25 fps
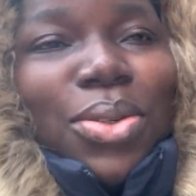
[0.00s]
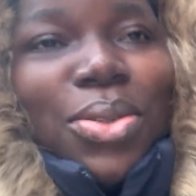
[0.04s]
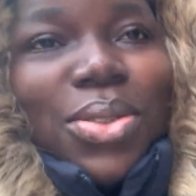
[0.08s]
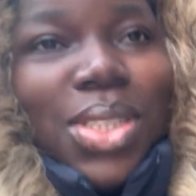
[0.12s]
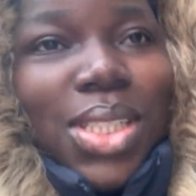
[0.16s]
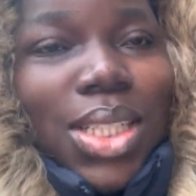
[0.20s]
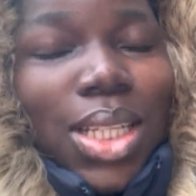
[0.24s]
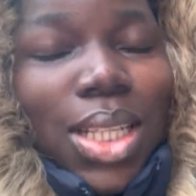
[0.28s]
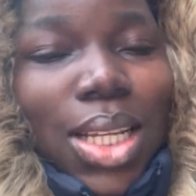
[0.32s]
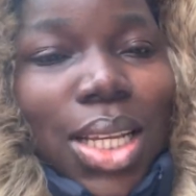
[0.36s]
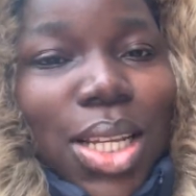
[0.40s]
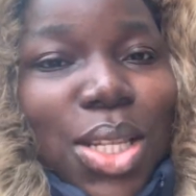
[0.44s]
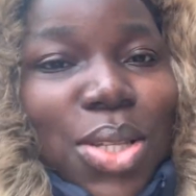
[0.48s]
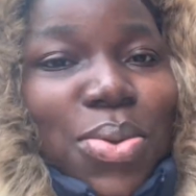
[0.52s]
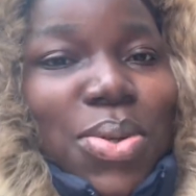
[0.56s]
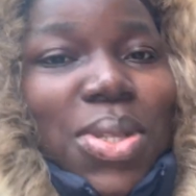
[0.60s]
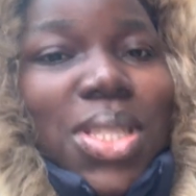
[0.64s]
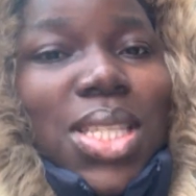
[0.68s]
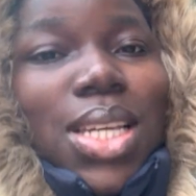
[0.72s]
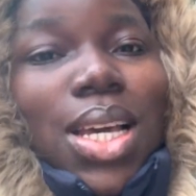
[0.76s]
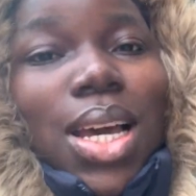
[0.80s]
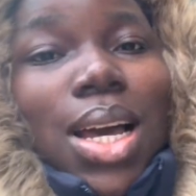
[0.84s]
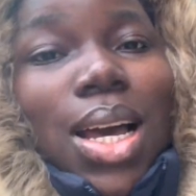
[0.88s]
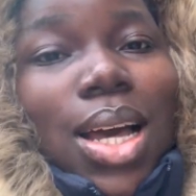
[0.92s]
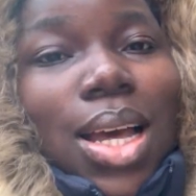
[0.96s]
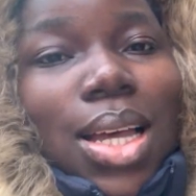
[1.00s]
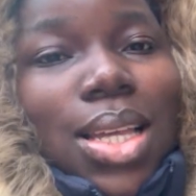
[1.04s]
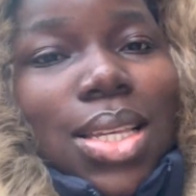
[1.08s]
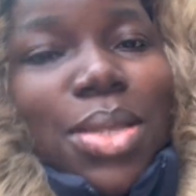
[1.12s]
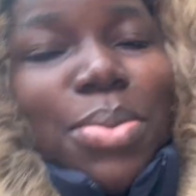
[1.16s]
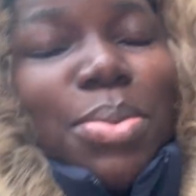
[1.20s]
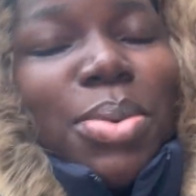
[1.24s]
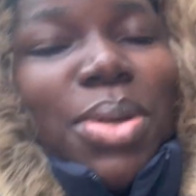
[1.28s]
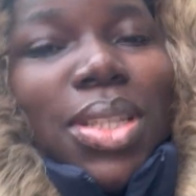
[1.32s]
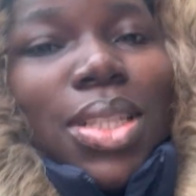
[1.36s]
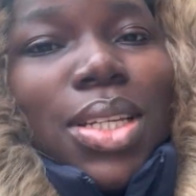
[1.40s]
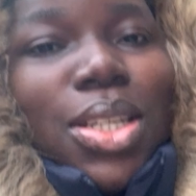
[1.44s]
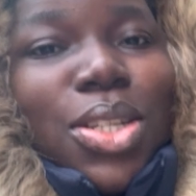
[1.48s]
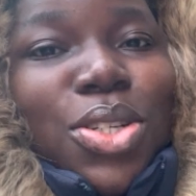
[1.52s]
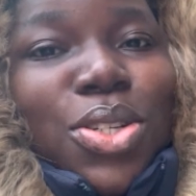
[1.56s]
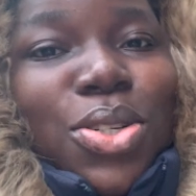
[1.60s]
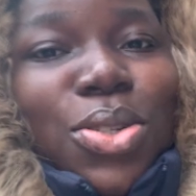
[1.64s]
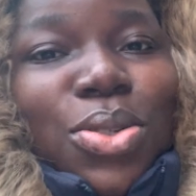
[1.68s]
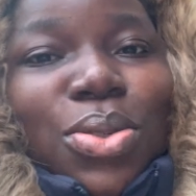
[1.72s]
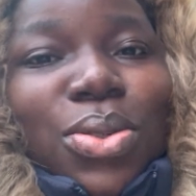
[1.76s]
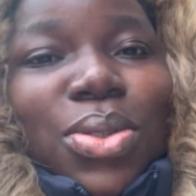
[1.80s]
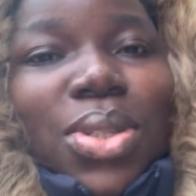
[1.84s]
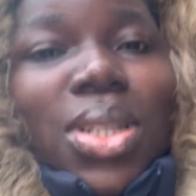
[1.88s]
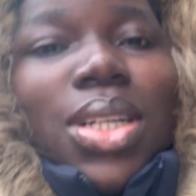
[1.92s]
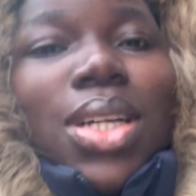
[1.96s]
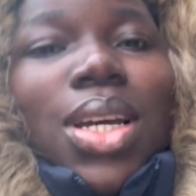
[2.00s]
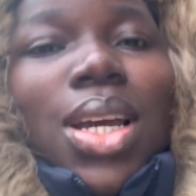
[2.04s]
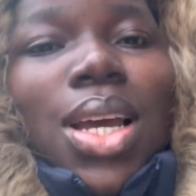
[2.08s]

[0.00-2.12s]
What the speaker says: delays with cars being issued